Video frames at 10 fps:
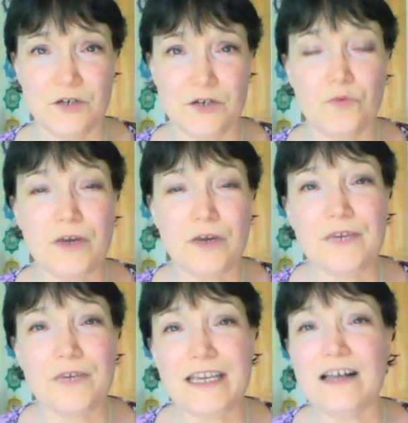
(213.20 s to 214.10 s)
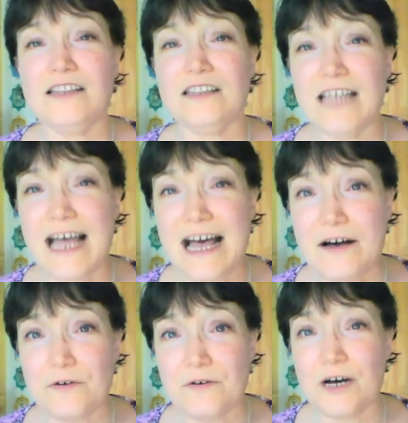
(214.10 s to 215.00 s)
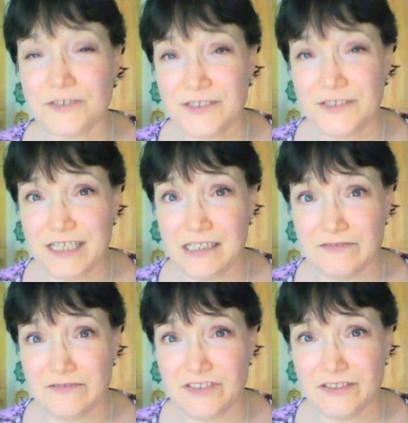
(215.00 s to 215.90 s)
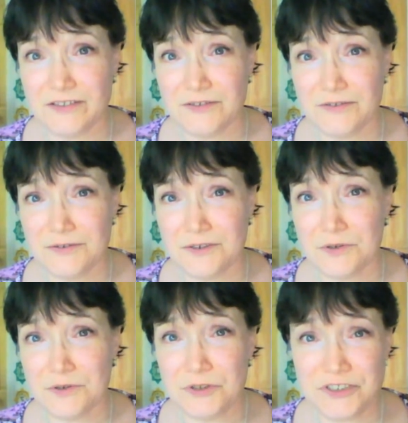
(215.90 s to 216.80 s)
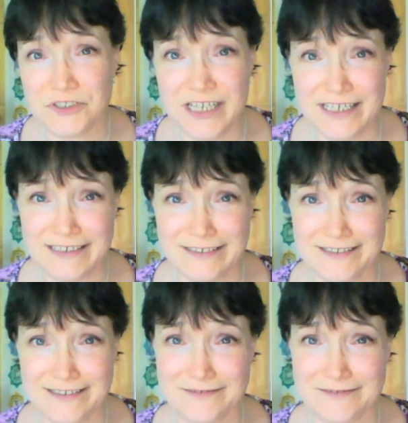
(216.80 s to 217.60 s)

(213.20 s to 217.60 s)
when we allow ourselves to shine.